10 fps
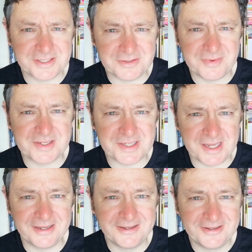shall we say.
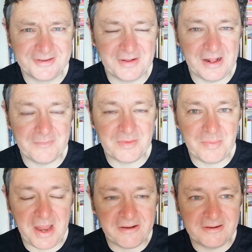The
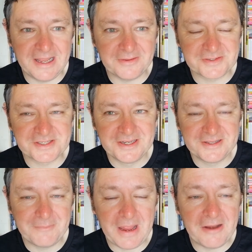parallels,
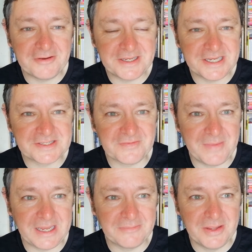the parodies of
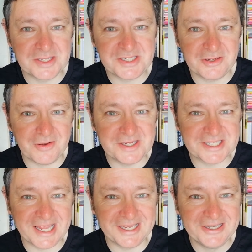Make Mercia Great
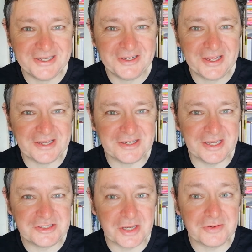Again
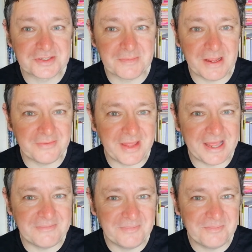and jokes about
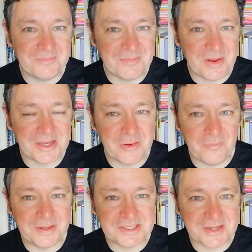that might not
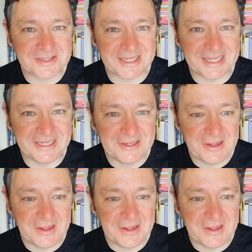be totally